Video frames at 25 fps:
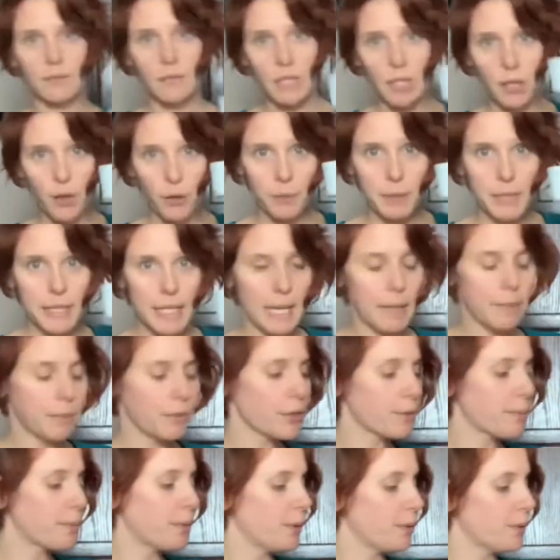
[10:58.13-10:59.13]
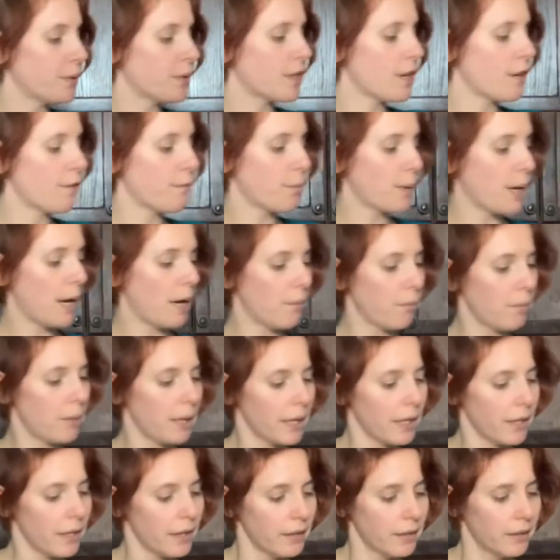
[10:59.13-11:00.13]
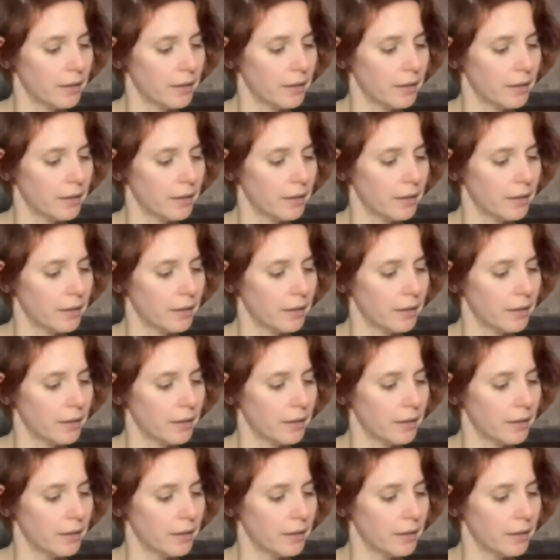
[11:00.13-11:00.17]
3 tablespoons of brown butter.